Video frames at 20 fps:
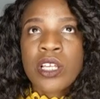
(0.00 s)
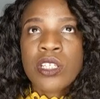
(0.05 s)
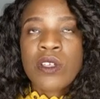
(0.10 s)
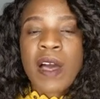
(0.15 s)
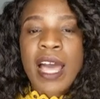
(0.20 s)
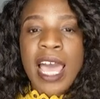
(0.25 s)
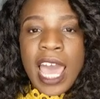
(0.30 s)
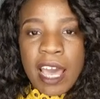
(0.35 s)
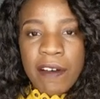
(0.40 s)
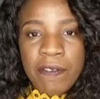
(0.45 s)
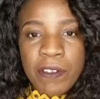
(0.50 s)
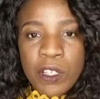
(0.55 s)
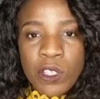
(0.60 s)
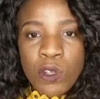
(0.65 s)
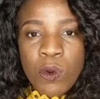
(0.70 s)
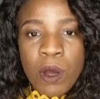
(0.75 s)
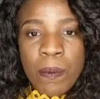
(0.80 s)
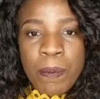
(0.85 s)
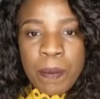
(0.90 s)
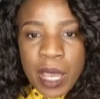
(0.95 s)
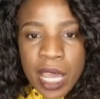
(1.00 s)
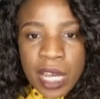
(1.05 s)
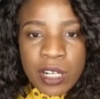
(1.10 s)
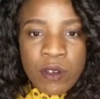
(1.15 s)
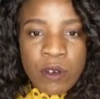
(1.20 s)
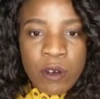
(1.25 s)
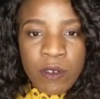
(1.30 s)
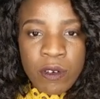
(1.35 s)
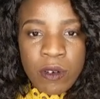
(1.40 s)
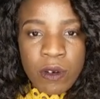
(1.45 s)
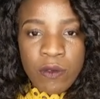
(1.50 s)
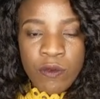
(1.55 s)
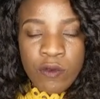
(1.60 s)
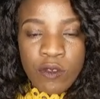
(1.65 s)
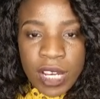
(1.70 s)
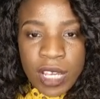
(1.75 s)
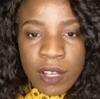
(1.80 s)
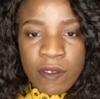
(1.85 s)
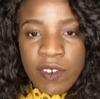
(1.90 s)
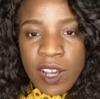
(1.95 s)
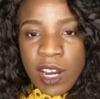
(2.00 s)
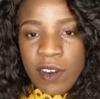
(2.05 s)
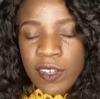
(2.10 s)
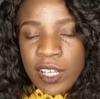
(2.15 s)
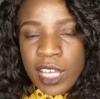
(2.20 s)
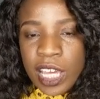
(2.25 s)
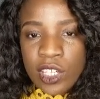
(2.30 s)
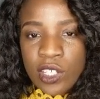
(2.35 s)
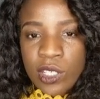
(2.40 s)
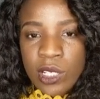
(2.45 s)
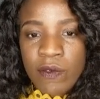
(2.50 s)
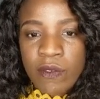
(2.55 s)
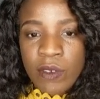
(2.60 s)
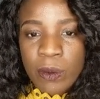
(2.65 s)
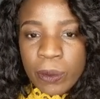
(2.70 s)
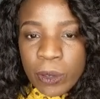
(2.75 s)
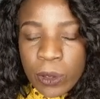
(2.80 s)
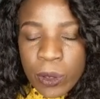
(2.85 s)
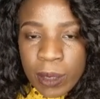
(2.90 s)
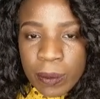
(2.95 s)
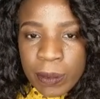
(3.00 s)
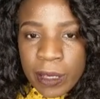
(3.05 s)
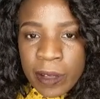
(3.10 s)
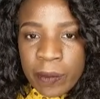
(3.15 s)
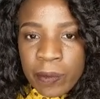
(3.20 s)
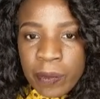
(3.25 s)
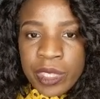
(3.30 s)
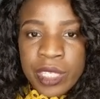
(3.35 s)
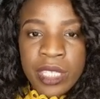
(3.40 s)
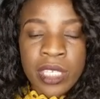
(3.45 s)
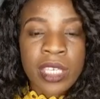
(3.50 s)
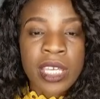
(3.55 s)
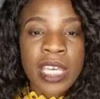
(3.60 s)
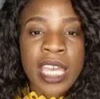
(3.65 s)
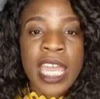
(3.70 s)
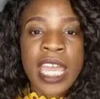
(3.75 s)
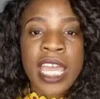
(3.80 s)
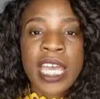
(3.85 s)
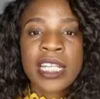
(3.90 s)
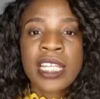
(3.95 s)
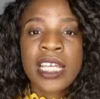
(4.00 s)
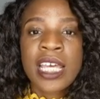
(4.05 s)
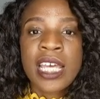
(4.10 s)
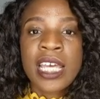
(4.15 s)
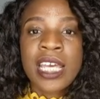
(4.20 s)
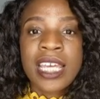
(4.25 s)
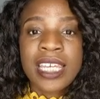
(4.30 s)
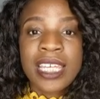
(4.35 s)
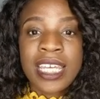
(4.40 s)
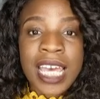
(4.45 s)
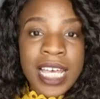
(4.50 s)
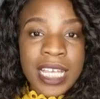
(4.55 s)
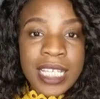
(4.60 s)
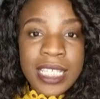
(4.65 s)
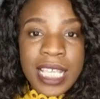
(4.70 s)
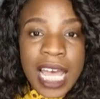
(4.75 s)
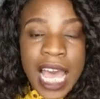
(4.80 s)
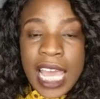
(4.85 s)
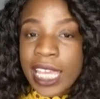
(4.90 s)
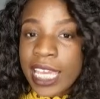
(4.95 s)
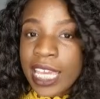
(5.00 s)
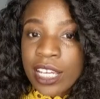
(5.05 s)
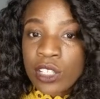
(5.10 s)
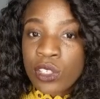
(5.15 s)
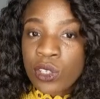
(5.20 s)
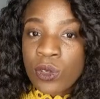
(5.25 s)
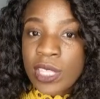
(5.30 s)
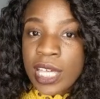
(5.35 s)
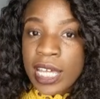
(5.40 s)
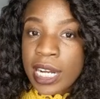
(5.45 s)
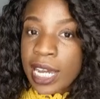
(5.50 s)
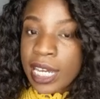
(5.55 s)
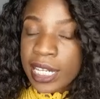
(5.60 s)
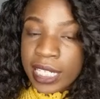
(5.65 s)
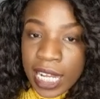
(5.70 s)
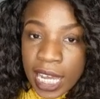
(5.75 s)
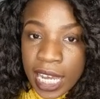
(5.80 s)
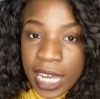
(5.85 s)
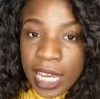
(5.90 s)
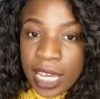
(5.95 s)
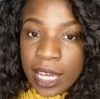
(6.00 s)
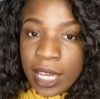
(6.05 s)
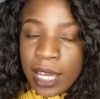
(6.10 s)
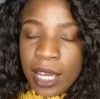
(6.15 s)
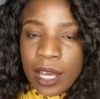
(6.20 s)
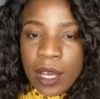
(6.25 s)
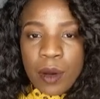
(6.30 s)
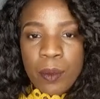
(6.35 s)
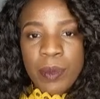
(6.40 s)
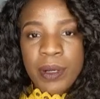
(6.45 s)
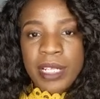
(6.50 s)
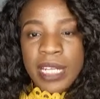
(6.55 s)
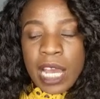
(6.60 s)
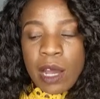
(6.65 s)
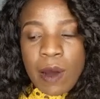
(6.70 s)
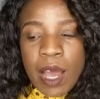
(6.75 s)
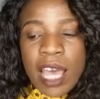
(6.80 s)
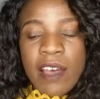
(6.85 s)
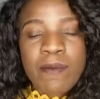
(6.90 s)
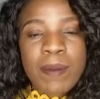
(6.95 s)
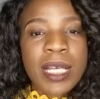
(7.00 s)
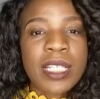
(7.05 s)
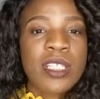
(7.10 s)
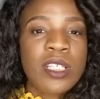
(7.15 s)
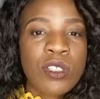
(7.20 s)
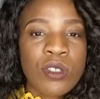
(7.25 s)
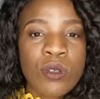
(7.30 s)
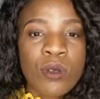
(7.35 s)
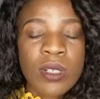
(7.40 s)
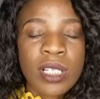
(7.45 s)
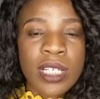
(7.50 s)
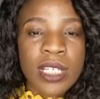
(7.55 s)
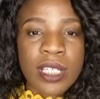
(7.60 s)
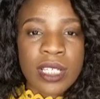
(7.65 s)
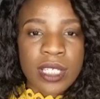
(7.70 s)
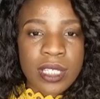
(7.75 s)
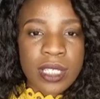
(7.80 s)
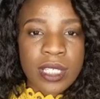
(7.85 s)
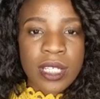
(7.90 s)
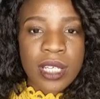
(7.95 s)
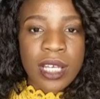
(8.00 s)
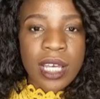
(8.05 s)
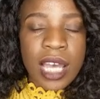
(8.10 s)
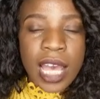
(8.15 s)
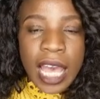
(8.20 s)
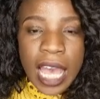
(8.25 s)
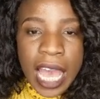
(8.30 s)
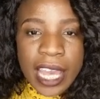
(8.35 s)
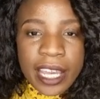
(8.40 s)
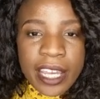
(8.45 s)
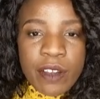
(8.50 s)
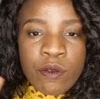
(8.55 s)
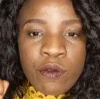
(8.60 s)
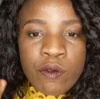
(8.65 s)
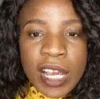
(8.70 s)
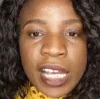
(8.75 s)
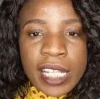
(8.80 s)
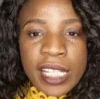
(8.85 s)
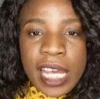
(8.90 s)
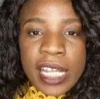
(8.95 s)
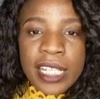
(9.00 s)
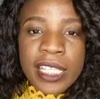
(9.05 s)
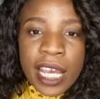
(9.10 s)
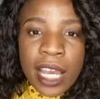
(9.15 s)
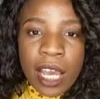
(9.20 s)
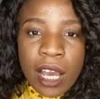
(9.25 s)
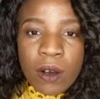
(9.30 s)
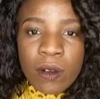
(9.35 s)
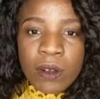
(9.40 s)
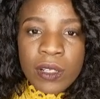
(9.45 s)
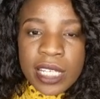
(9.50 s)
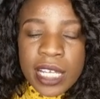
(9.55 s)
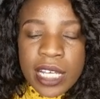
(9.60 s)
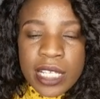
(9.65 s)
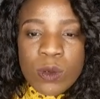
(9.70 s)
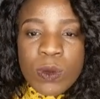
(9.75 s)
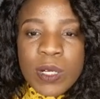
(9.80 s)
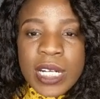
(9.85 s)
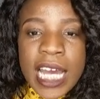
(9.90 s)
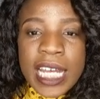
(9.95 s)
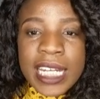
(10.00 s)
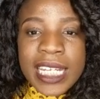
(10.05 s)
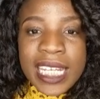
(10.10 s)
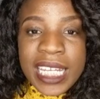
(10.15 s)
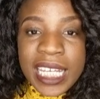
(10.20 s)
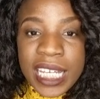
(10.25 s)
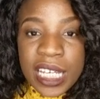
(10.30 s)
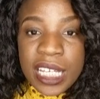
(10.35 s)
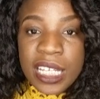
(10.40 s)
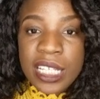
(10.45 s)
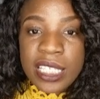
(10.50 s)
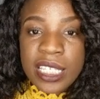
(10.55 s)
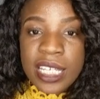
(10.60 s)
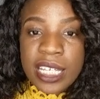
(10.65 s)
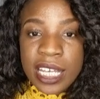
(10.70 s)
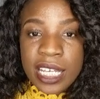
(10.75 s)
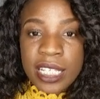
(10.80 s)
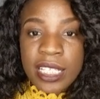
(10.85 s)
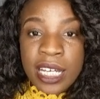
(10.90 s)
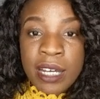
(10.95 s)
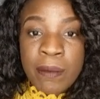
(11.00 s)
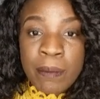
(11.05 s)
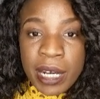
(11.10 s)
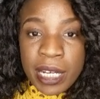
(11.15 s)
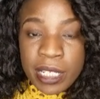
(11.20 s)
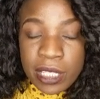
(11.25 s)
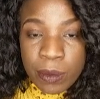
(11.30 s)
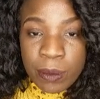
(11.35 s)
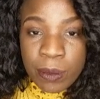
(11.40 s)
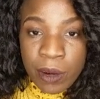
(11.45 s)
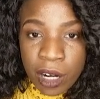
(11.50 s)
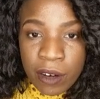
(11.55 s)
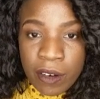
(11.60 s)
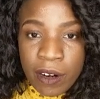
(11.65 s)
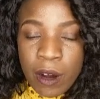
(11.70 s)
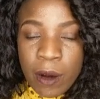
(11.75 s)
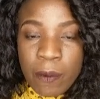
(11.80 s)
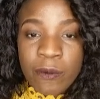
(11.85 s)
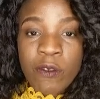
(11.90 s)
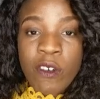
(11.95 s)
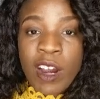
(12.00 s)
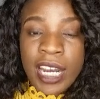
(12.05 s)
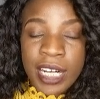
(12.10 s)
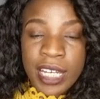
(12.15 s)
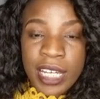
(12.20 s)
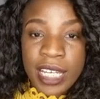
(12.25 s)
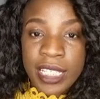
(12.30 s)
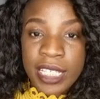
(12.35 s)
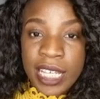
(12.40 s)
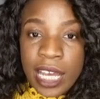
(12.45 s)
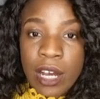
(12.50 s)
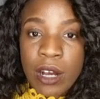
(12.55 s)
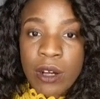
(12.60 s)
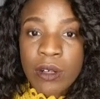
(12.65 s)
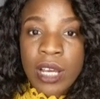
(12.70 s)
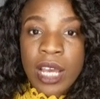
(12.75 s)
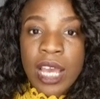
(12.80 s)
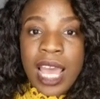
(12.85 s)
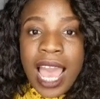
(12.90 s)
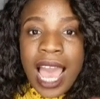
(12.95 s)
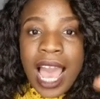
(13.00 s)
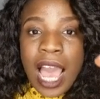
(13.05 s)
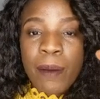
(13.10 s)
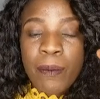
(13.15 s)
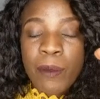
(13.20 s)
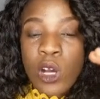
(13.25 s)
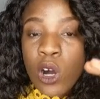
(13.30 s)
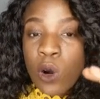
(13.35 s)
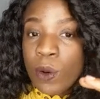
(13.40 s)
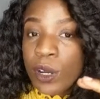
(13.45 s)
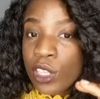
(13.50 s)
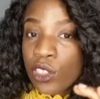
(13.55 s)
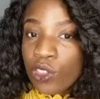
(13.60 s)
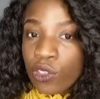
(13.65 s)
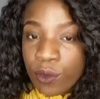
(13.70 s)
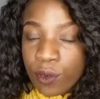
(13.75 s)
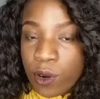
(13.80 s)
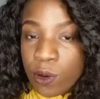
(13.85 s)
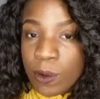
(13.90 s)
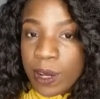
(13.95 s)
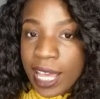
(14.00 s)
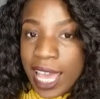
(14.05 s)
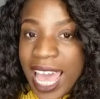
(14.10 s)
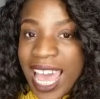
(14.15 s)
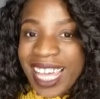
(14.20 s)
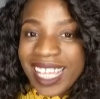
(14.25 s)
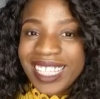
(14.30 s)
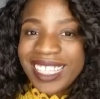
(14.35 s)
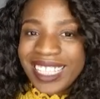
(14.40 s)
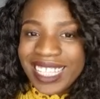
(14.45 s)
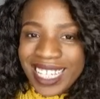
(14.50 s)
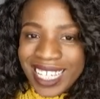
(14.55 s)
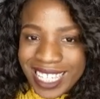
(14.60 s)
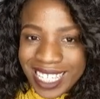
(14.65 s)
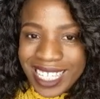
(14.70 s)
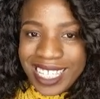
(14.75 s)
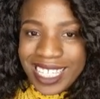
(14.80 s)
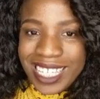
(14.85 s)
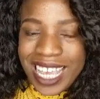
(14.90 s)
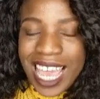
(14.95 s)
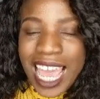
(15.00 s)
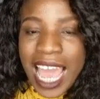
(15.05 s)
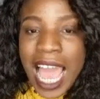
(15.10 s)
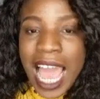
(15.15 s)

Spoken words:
so I have to do a manual written verification of employment. And yes, I can't do that at night, but now I have my to-do list. I can write that down. That's what I need to get done by tomorrow. I'm writing it down. I'm going through it at least,